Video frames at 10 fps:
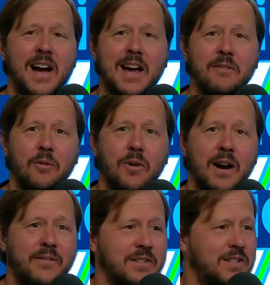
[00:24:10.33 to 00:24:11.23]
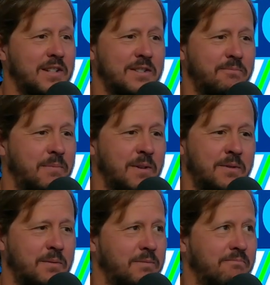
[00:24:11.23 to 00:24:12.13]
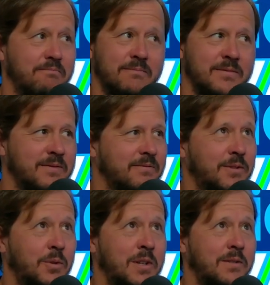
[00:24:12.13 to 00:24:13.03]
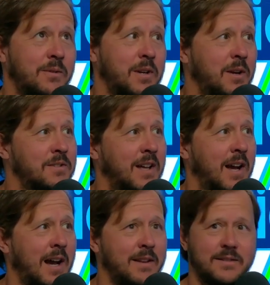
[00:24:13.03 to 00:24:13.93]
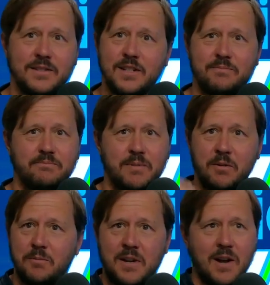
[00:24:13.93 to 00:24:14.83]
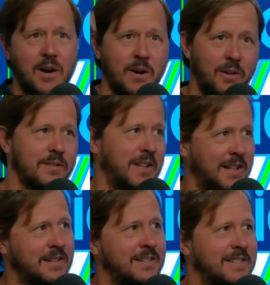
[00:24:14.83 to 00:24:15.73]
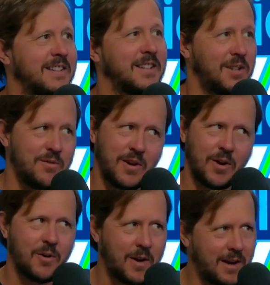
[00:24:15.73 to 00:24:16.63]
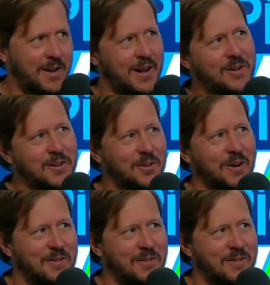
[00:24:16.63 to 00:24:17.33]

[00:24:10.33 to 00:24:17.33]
I have a wife, and she's been through 23 years now. She's been with me all, and I know your